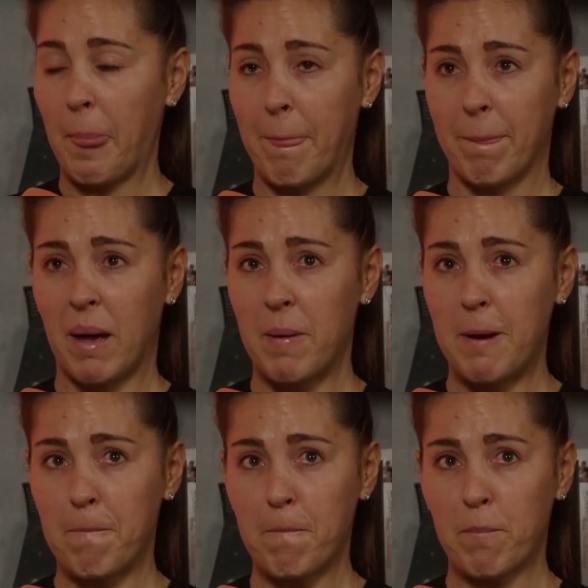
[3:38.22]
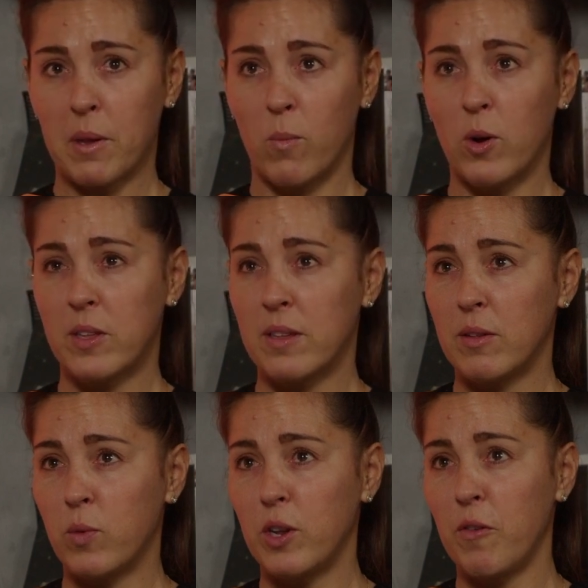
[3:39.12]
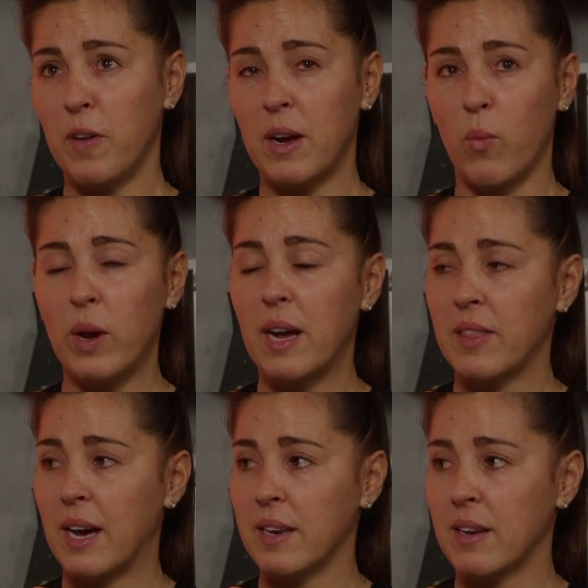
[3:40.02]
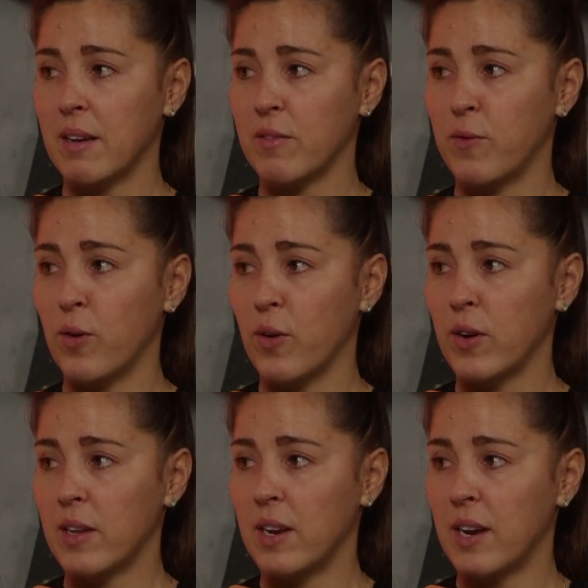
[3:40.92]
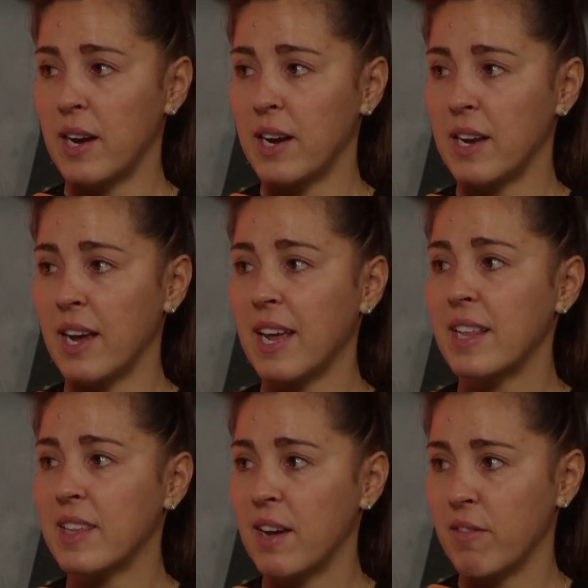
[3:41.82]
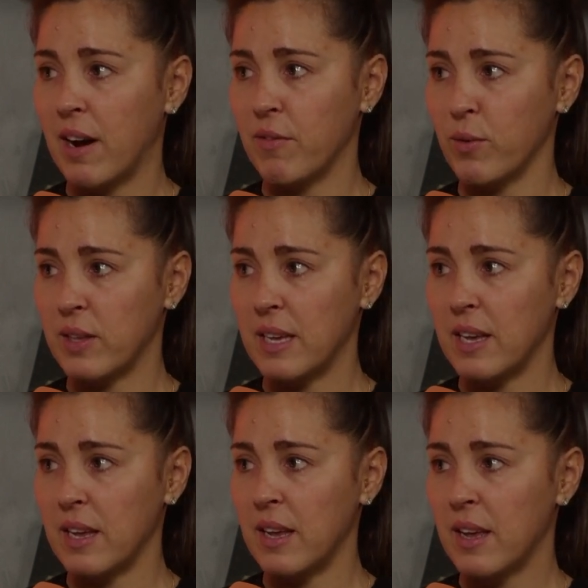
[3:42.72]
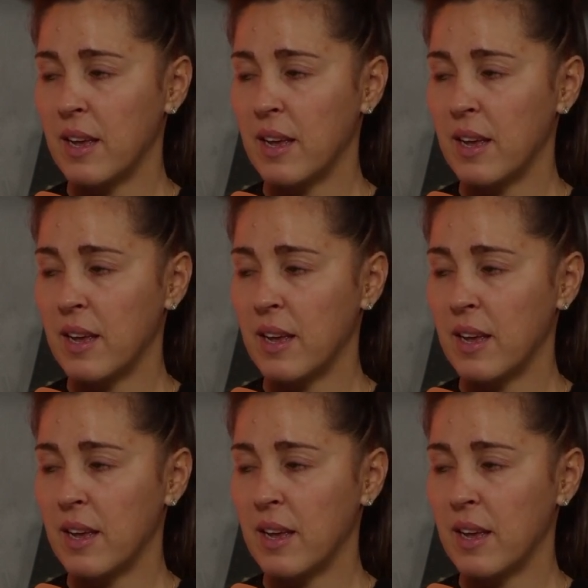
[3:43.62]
I mean, what do you think a win like that does for United against their rival City